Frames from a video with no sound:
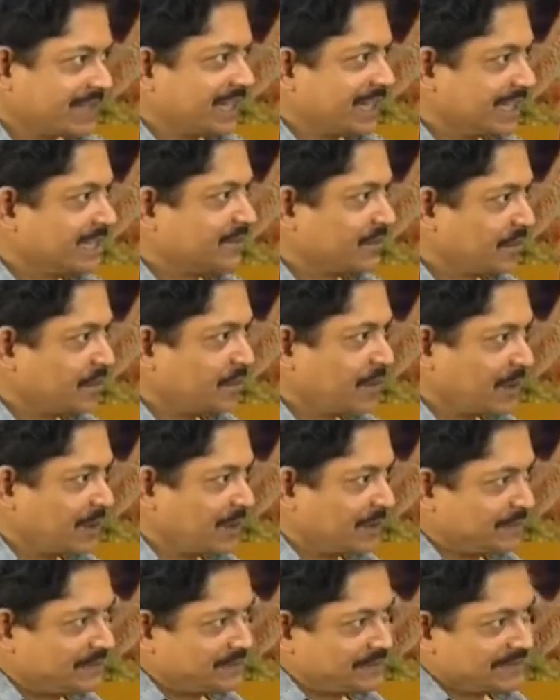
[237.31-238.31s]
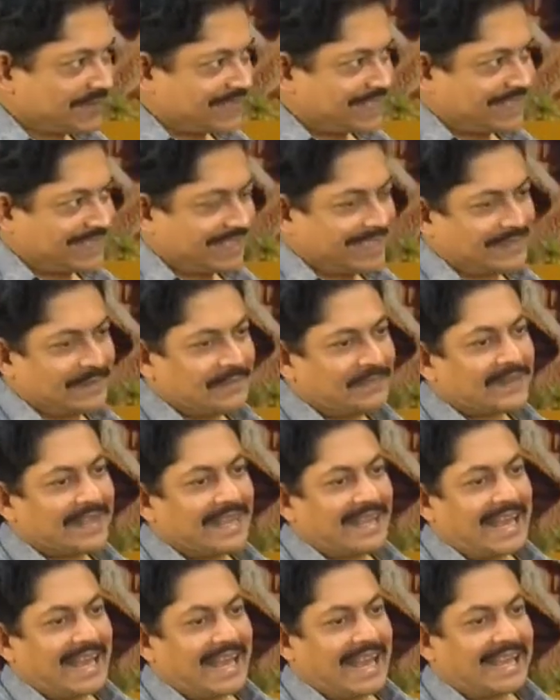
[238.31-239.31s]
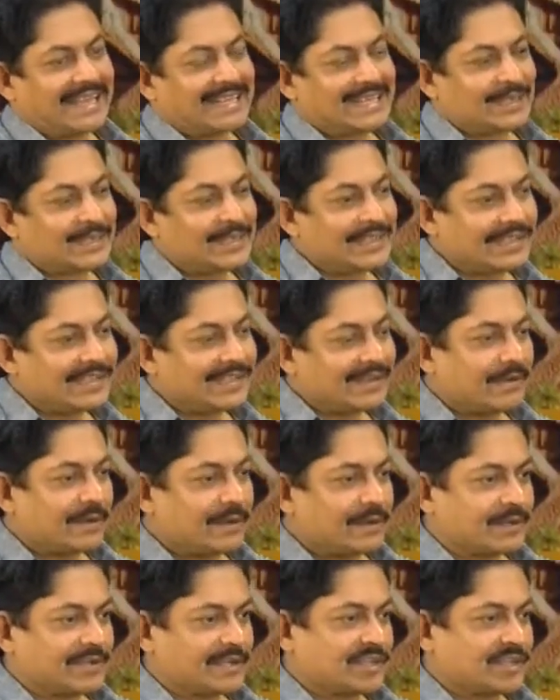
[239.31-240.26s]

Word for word: It's football, yes. right? So this is about a